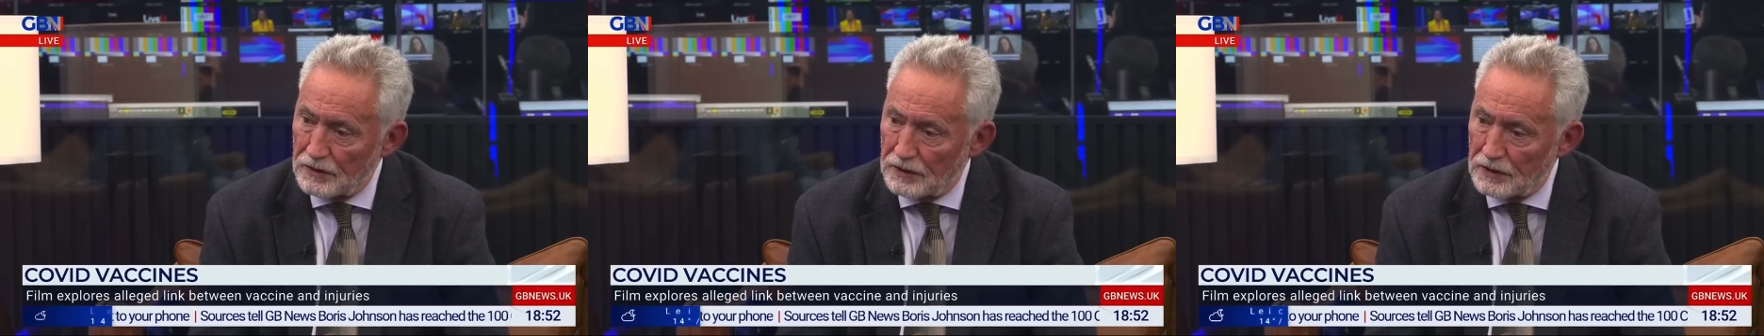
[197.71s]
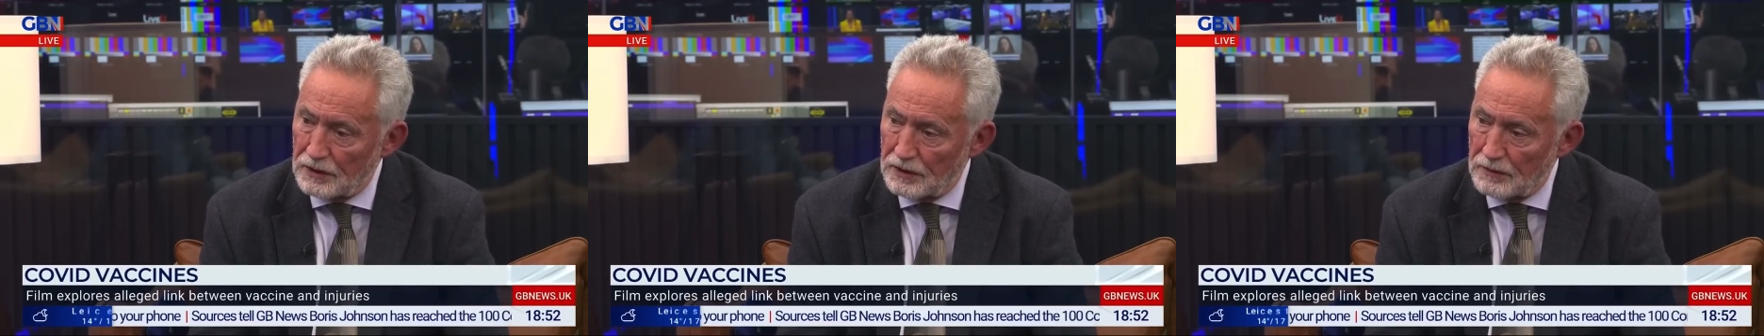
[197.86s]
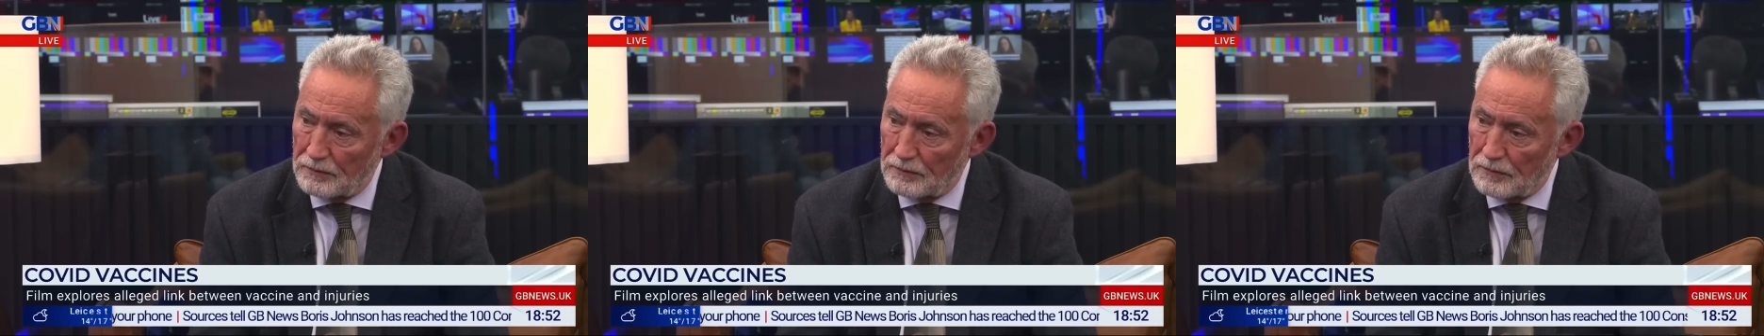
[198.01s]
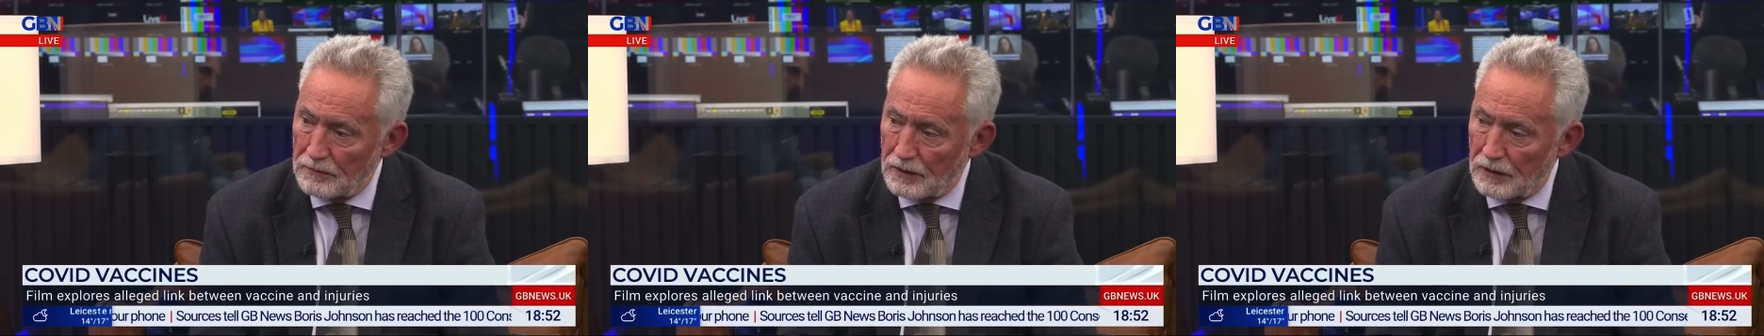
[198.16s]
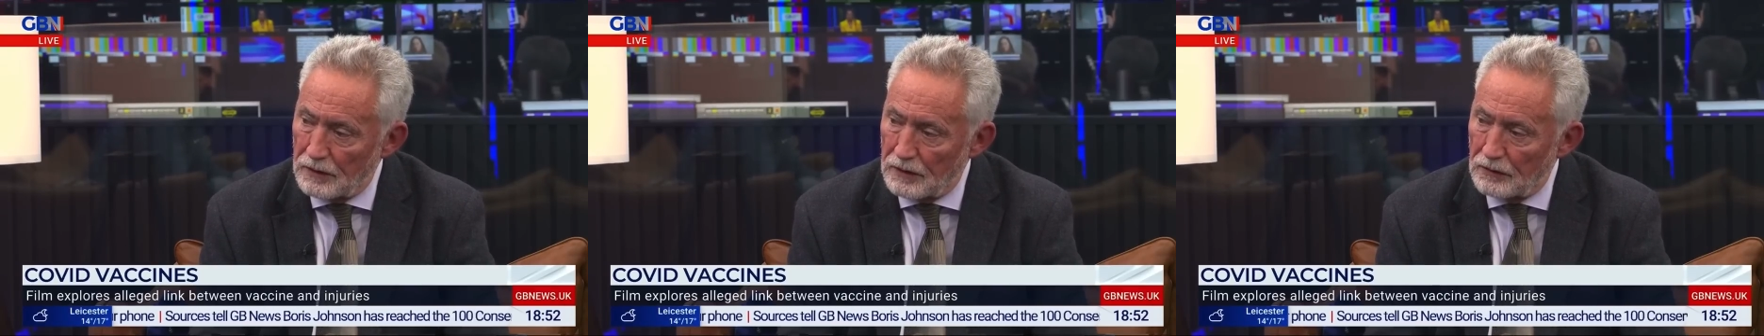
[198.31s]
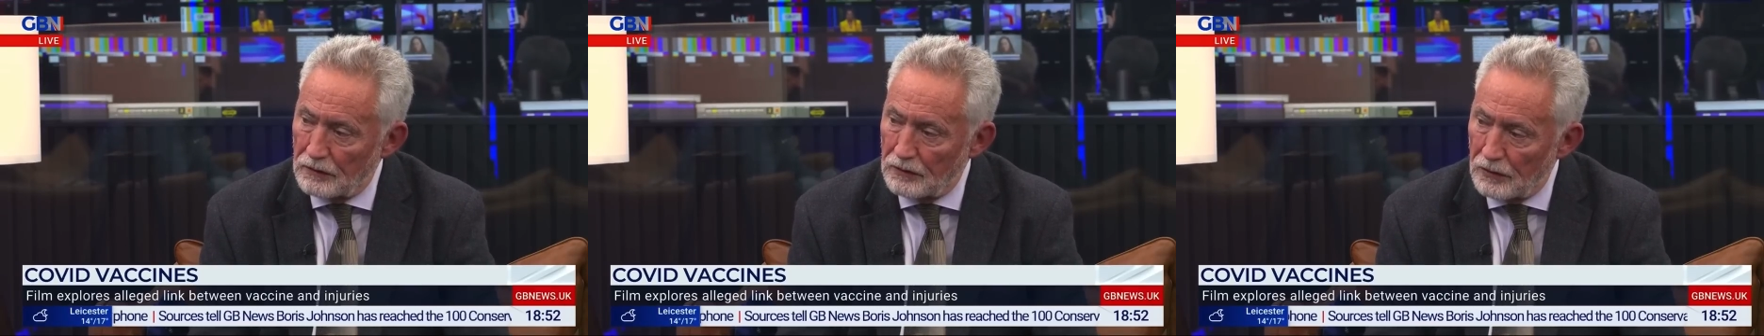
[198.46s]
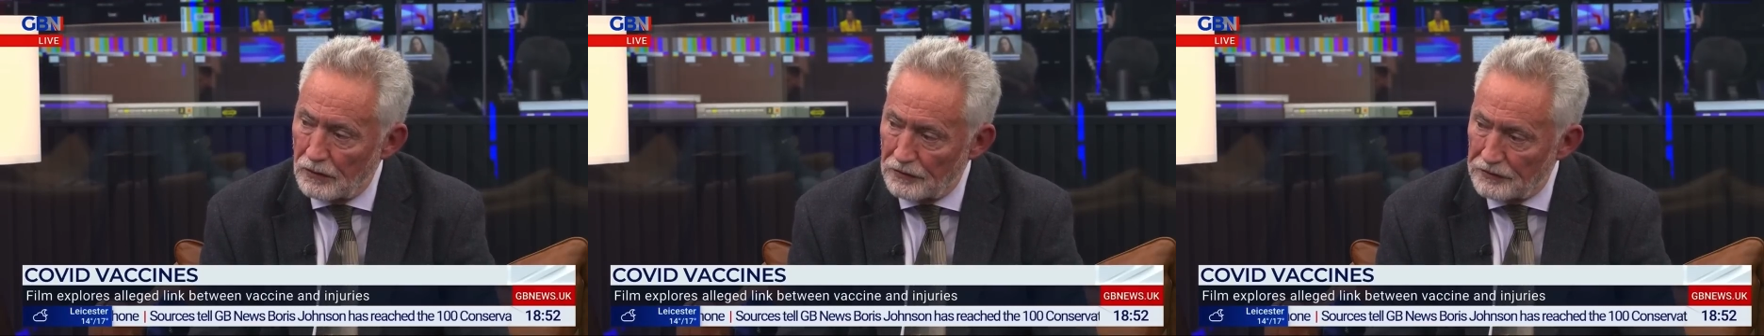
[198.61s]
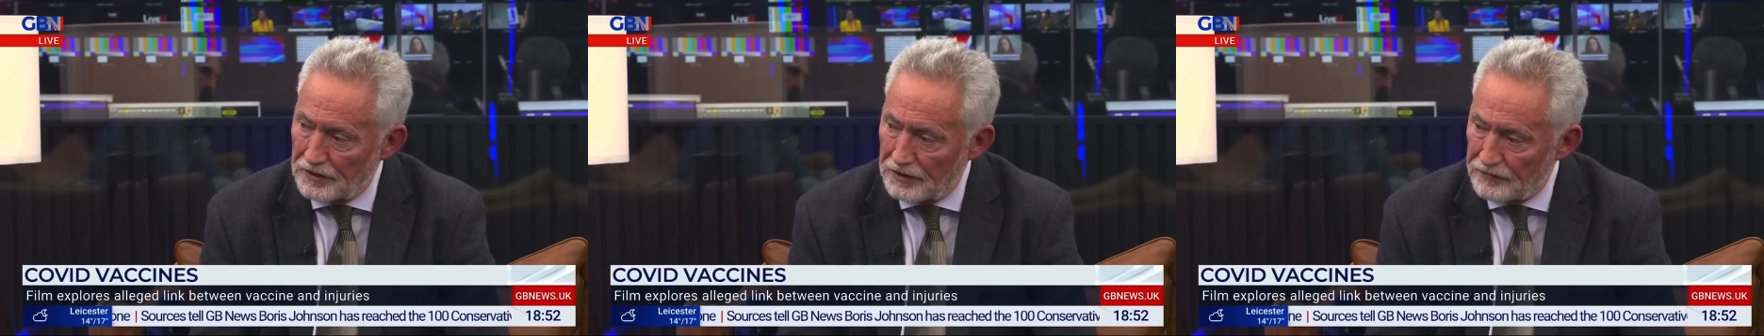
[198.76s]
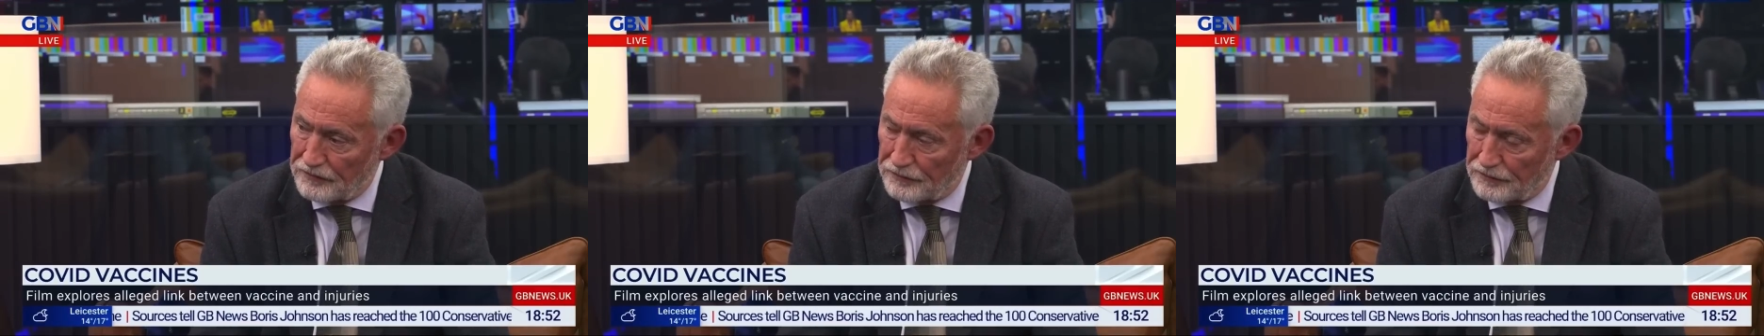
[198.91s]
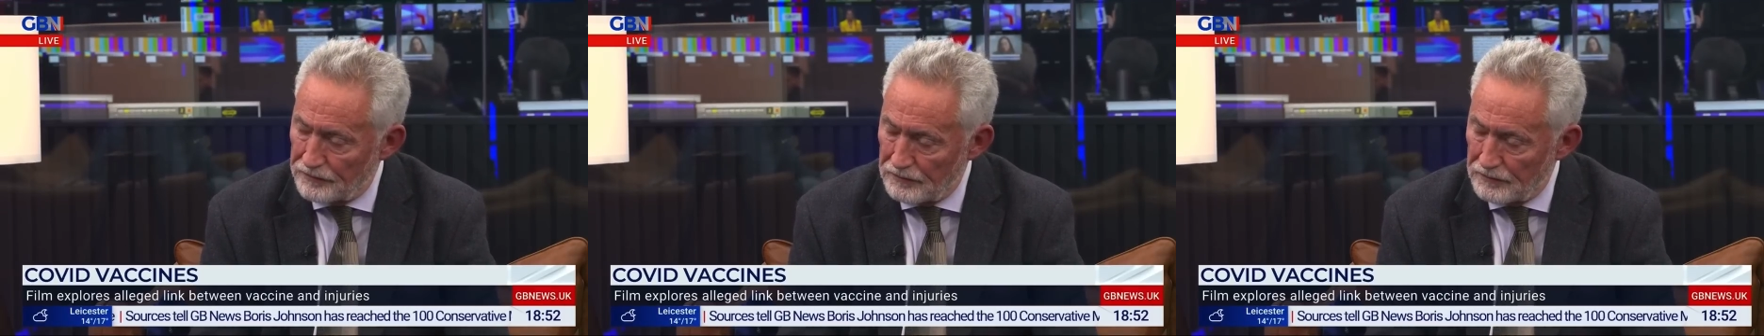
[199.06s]
A lot
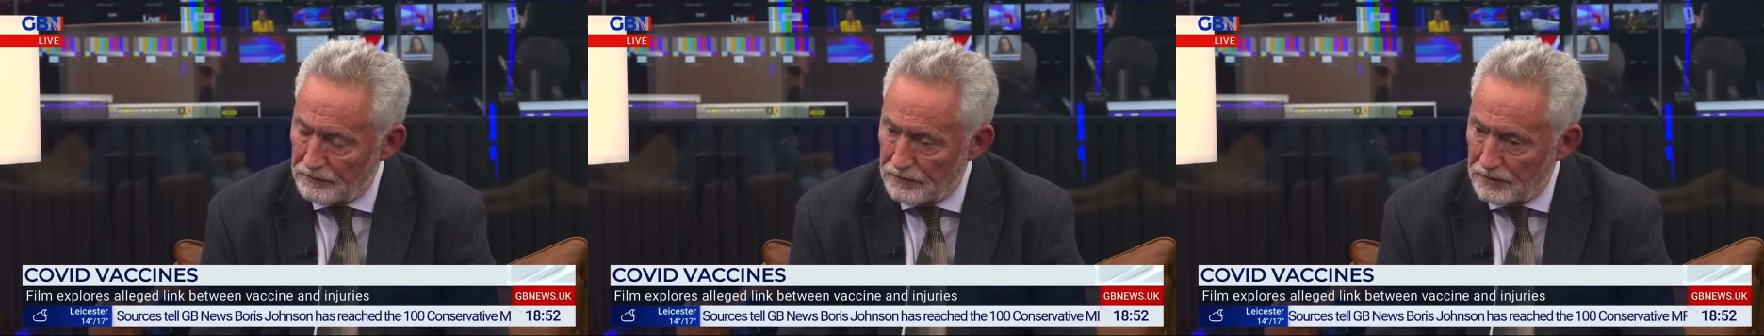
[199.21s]
have